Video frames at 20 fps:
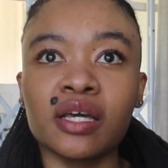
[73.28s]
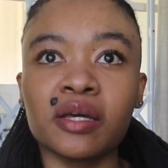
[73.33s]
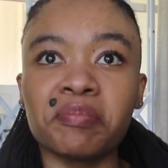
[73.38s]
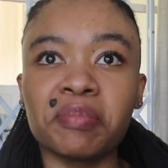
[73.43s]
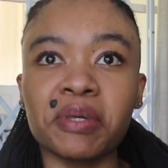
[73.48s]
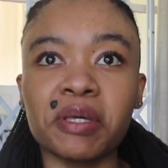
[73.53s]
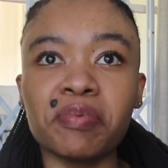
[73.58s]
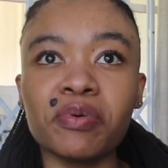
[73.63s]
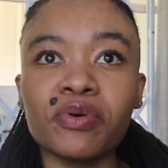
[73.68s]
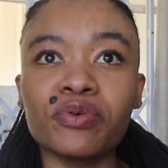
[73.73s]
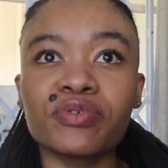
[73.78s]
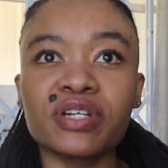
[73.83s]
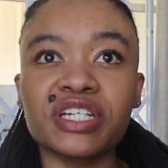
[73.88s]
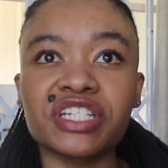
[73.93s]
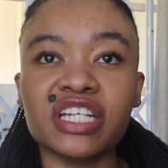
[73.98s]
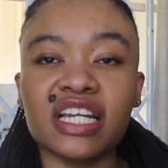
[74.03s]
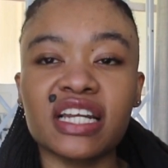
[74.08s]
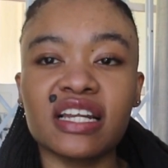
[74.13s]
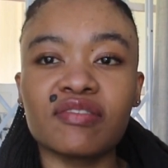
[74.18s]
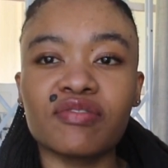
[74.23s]
people
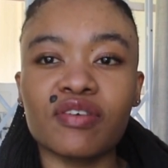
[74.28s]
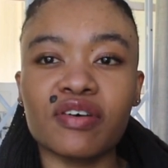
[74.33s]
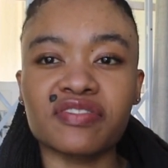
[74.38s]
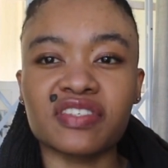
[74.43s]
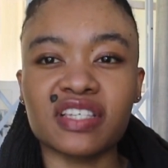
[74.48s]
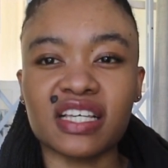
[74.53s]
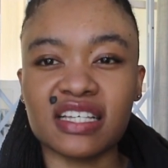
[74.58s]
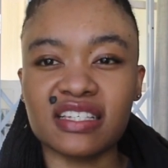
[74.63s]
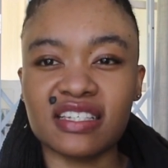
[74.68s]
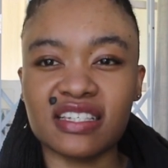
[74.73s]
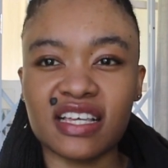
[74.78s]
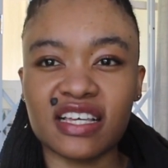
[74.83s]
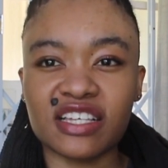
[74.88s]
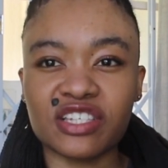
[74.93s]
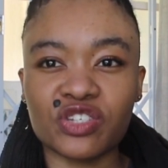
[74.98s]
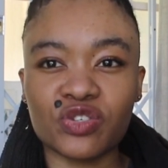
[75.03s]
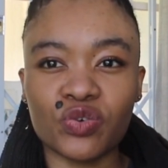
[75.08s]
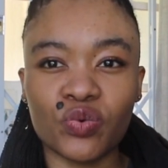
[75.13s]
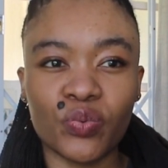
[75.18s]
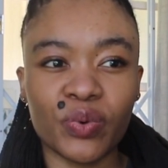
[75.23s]
reach a level of
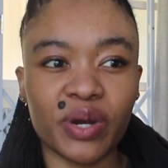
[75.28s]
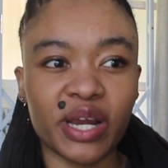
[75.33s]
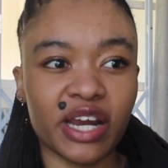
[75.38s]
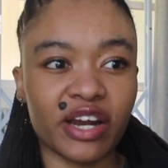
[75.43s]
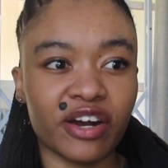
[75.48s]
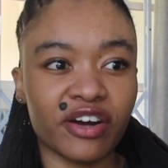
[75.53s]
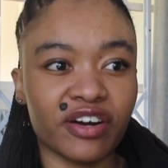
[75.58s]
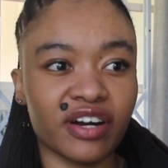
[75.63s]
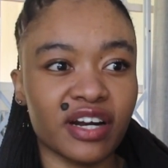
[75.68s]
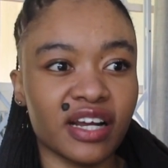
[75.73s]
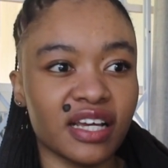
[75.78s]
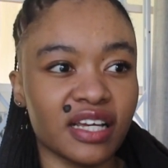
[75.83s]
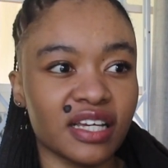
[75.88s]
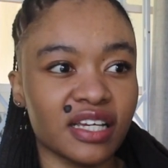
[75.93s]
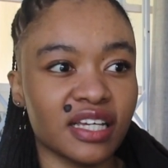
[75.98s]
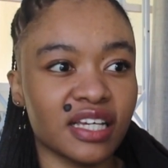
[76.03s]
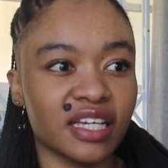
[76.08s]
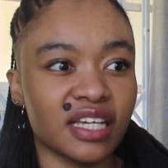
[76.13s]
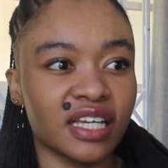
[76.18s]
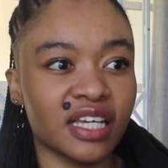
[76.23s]
success where
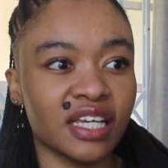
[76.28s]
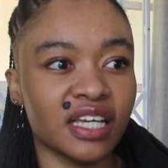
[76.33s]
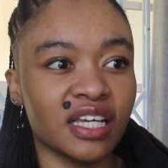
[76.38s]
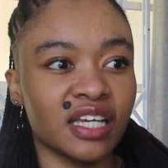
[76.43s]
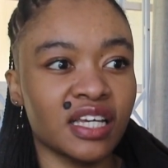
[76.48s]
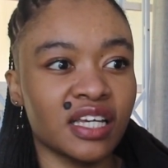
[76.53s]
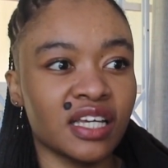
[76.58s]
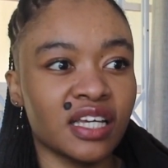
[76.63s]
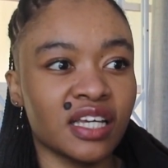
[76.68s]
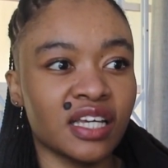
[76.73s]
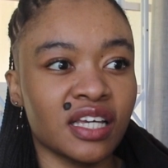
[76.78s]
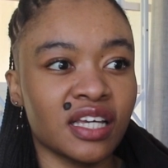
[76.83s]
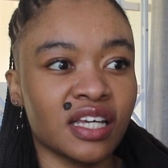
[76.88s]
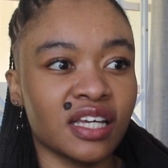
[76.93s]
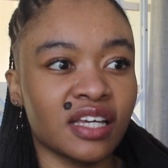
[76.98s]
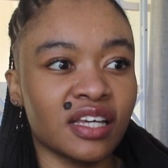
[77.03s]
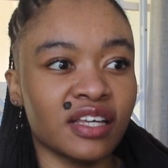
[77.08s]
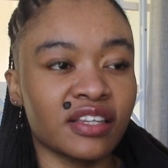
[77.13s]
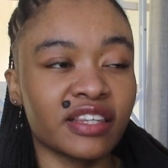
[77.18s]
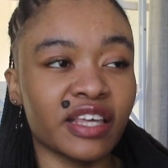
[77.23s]

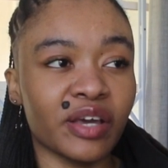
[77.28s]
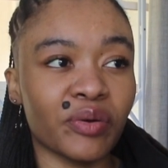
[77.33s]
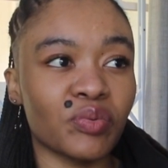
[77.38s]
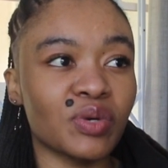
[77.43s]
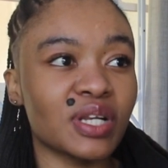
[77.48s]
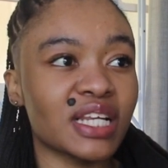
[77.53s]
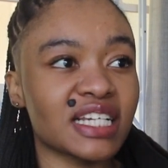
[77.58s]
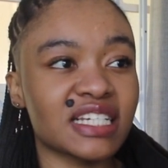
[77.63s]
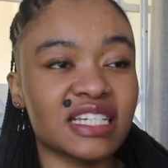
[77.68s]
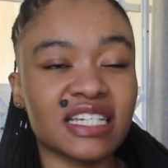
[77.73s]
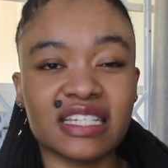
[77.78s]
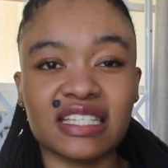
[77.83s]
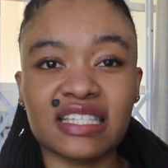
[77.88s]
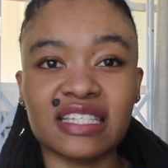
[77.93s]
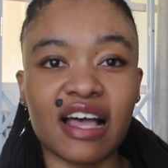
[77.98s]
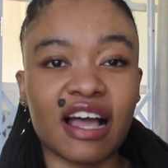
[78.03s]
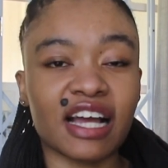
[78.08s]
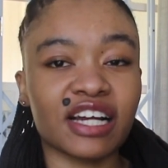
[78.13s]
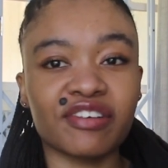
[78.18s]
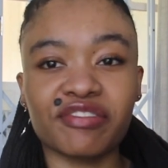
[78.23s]
they're willing to
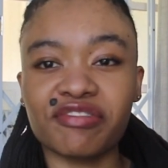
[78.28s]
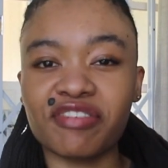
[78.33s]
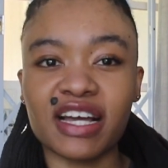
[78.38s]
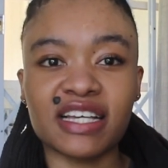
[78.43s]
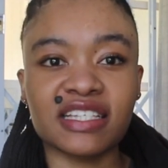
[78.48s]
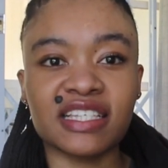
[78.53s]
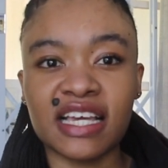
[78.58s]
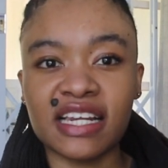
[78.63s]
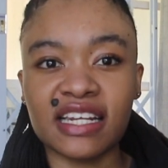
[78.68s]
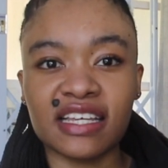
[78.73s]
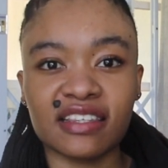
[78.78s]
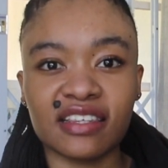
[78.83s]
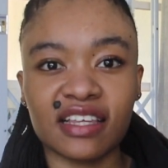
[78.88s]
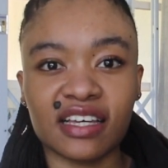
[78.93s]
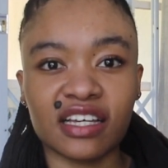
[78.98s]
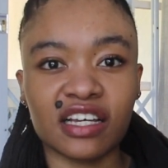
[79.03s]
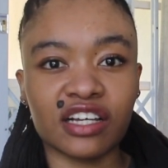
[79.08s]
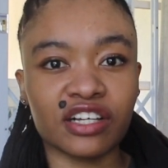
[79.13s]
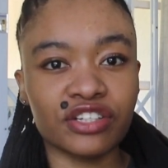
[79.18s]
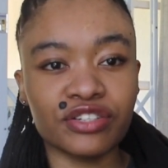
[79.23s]
sacrifice
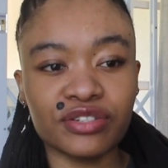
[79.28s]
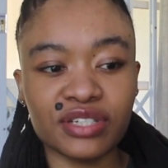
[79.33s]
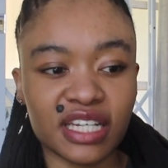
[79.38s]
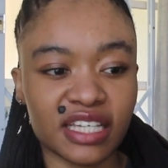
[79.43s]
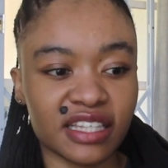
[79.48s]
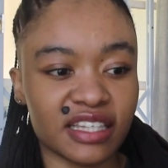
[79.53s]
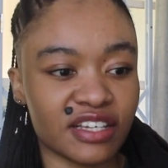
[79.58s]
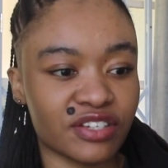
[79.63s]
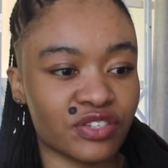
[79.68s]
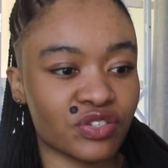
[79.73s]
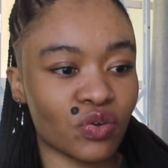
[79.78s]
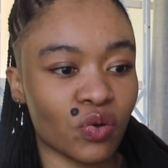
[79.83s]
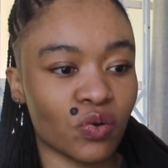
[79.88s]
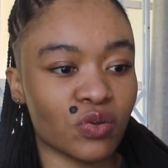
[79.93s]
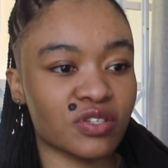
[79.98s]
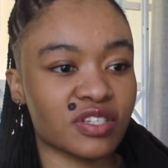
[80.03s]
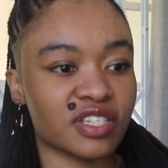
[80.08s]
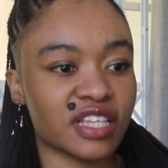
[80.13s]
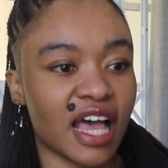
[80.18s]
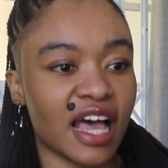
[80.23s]
anything, including their
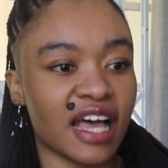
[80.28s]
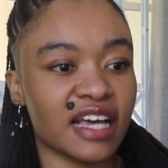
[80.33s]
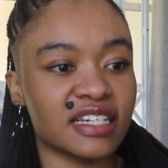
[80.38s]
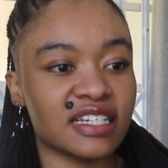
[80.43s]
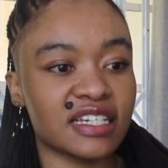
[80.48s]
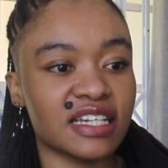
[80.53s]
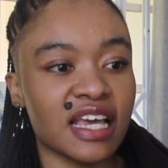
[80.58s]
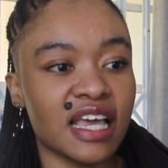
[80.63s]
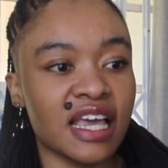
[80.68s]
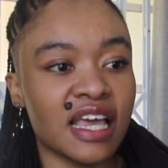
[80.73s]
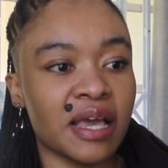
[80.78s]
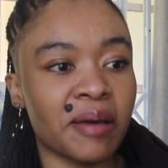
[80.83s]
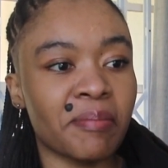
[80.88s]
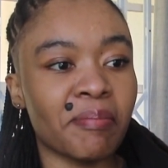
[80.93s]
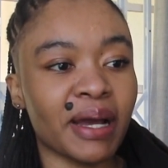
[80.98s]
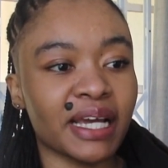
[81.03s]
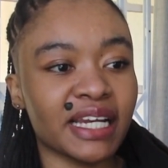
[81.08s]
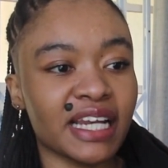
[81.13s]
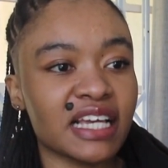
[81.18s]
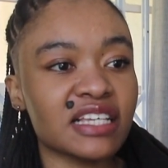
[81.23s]
souls. And
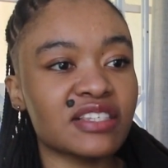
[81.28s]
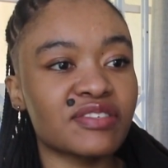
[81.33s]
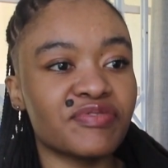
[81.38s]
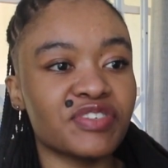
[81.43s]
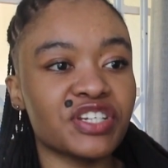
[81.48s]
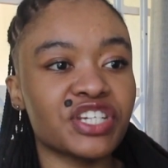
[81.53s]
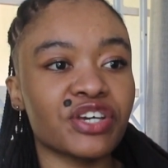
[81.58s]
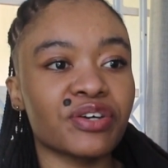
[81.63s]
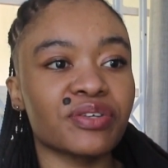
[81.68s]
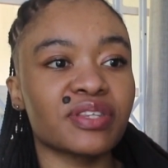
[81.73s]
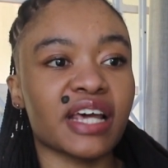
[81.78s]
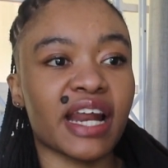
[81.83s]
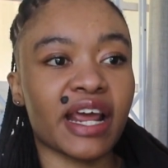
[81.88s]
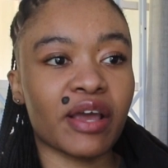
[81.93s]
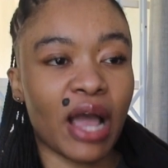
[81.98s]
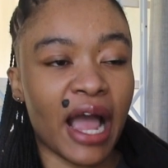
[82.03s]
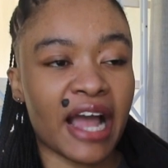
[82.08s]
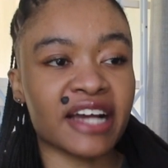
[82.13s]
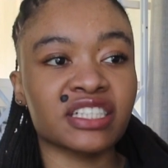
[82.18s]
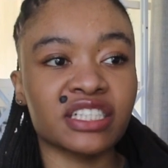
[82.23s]
my next video that I
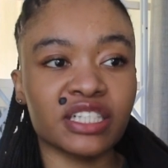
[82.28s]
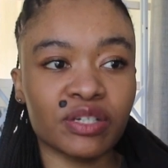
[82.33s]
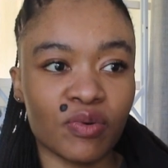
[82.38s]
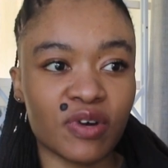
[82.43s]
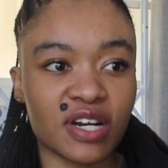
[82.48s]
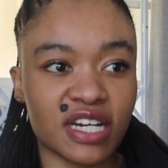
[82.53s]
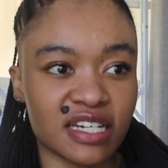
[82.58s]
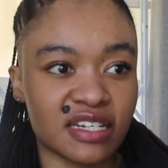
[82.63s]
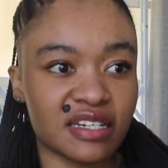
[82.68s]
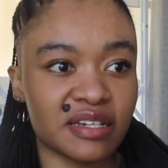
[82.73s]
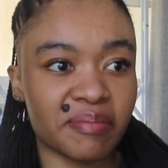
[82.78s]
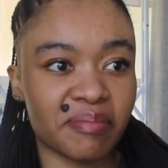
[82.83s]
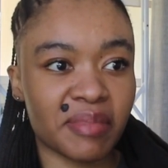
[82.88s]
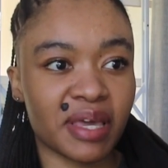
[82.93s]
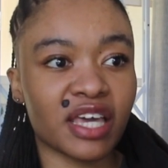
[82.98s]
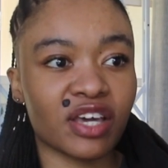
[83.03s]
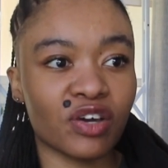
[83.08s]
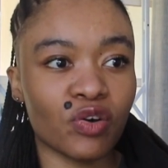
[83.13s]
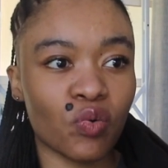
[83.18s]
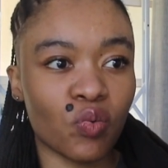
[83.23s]
actually wanted to
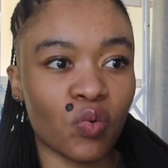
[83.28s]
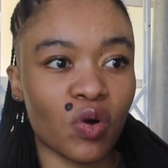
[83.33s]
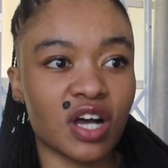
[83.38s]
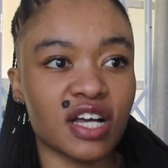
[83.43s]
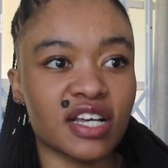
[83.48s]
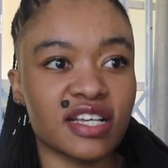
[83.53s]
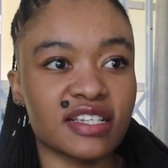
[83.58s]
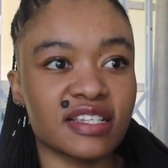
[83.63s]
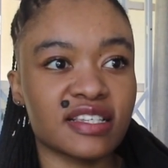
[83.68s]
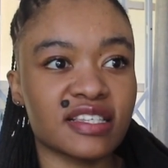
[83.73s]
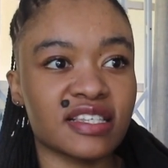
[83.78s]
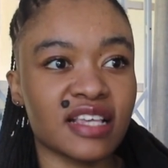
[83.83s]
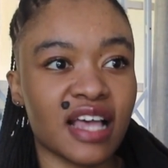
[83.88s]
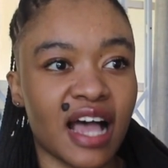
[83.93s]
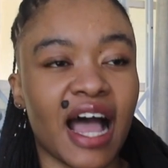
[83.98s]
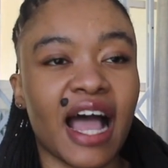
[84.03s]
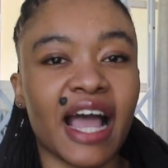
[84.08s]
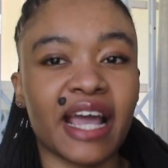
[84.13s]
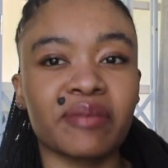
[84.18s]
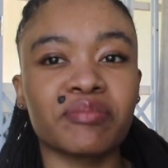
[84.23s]
make was
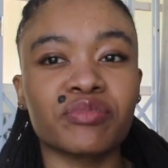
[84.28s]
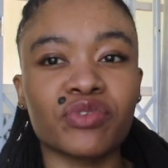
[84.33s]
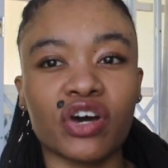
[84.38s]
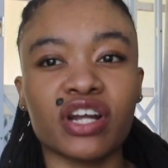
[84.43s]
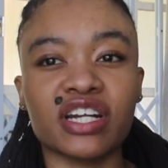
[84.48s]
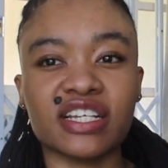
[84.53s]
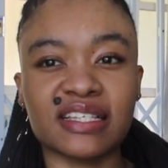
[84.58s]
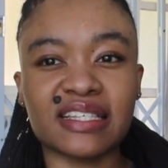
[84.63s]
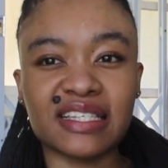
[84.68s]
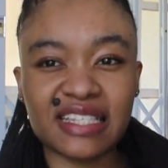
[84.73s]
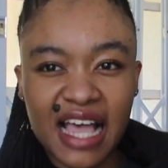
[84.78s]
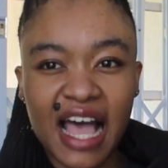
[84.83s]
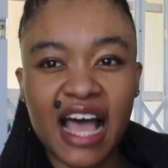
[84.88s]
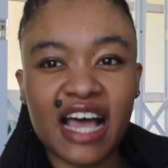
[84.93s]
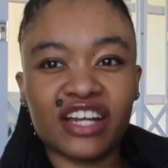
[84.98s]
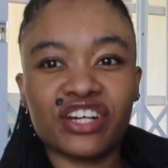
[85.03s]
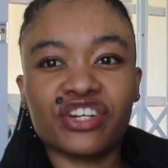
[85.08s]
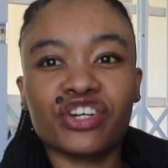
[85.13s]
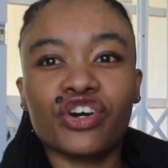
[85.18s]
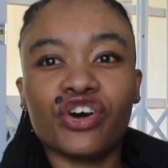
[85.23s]
I'm not a
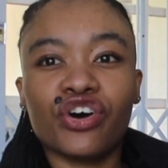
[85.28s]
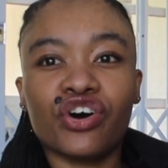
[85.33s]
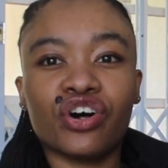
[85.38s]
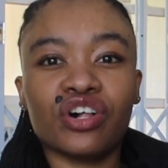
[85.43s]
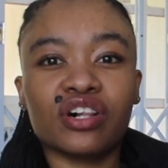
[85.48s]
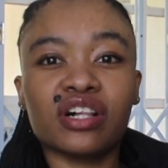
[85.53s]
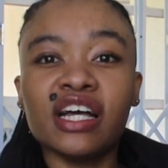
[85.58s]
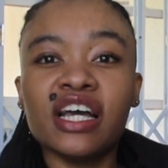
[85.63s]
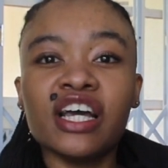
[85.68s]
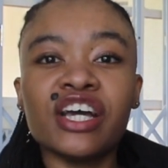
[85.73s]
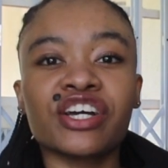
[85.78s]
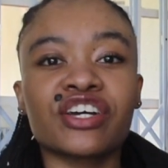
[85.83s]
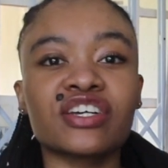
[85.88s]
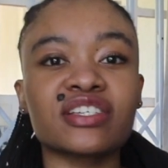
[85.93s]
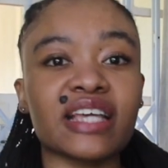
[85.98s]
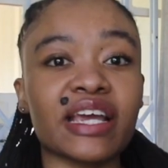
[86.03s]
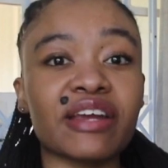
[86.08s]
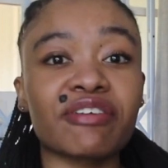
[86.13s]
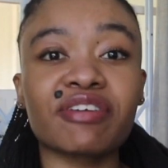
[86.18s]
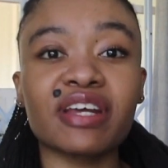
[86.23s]
sad girl, because
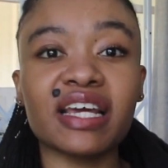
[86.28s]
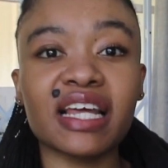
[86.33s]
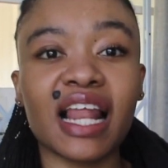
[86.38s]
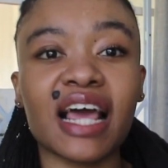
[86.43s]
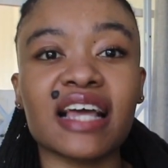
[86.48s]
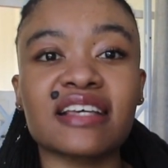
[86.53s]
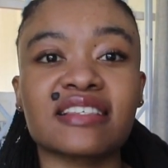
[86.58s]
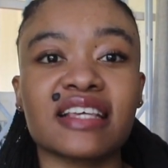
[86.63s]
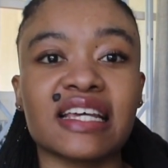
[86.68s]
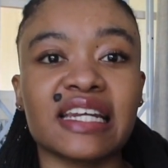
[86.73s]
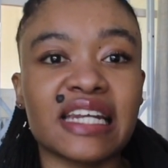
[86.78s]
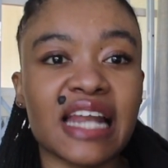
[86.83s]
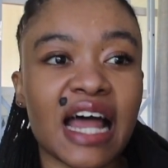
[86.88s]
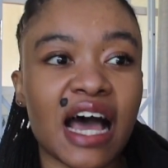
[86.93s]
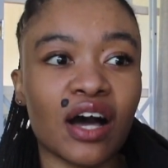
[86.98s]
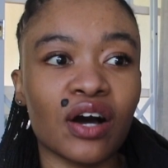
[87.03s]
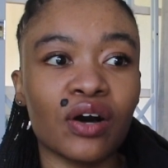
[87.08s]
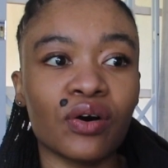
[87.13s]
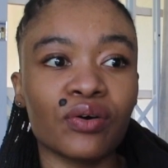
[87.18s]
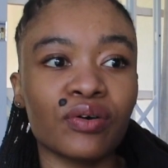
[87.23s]
I realized that
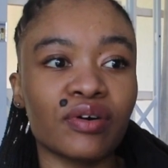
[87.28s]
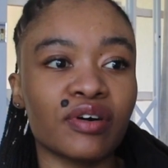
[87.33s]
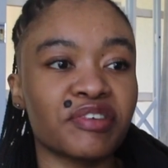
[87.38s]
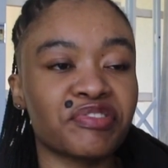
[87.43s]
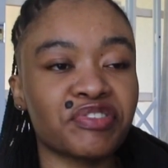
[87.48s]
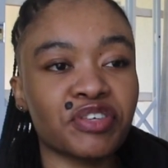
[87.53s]
now